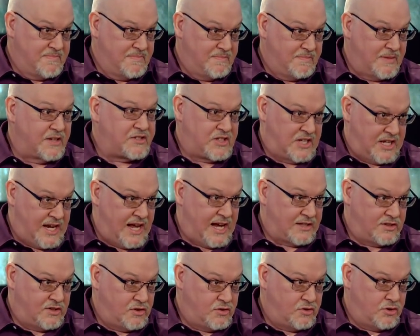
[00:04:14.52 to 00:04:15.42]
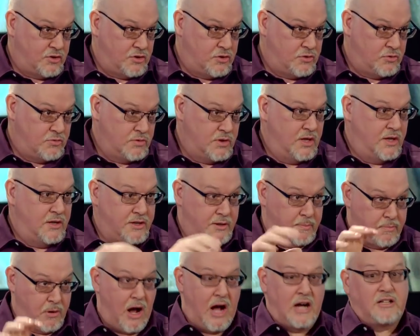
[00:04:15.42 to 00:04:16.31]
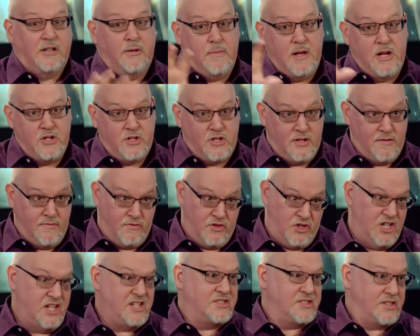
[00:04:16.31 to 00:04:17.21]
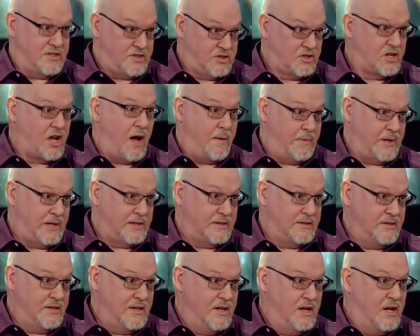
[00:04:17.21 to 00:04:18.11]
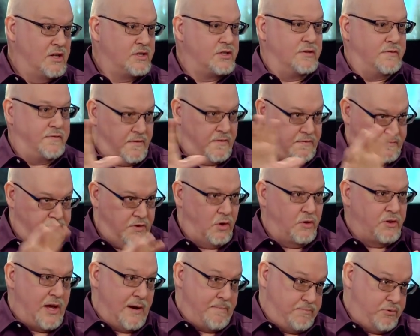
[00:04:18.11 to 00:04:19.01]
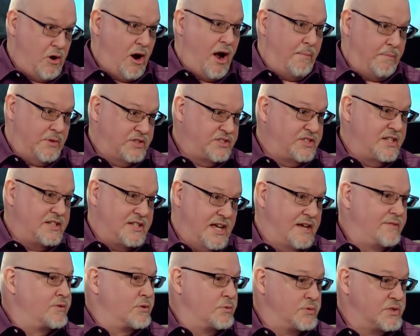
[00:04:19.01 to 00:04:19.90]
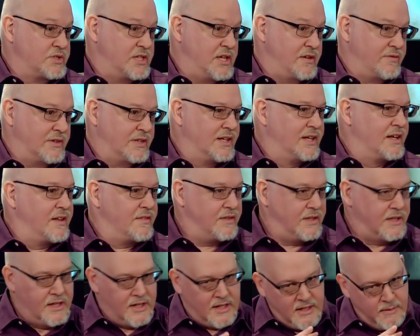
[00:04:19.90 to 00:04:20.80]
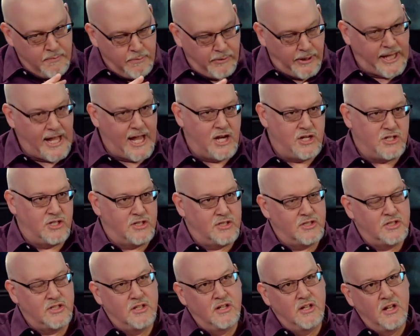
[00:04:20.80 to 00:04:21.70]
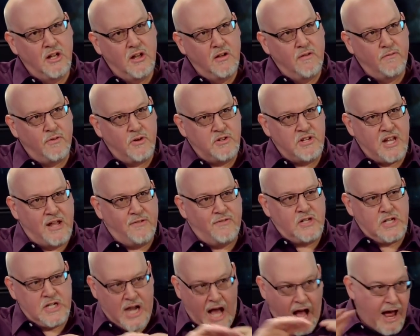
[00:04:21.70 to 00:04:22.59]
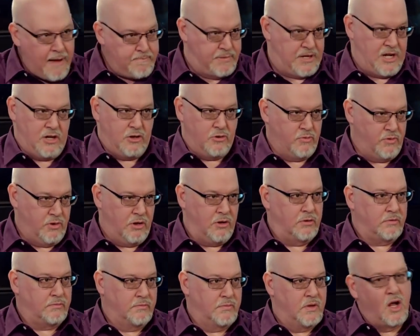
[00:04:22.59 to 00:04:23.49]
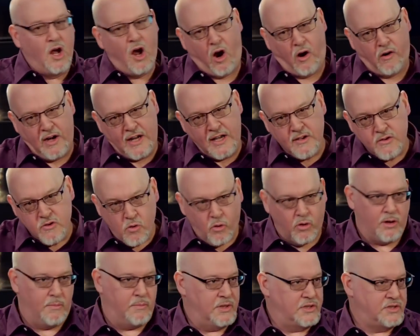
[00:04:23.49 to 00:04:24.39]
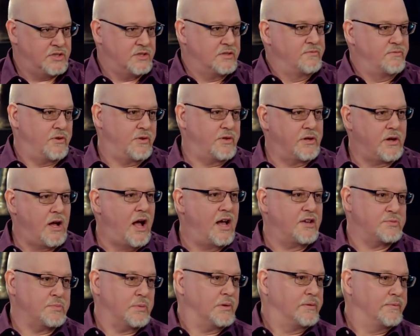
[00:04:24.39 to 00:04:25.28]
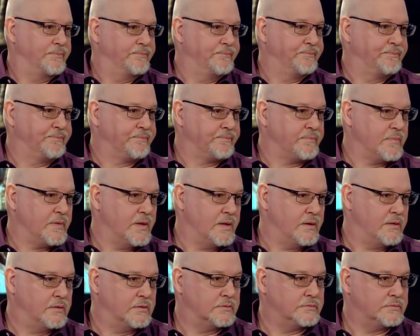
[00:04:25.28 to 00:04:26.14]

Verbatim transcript: that's mm-hmm. connected to mm-hmm. the proclamation of Jesus coming to fulfill that promise that David was given. The mm-hmm. implications for David not being real are enormous for the gospel. Yeah.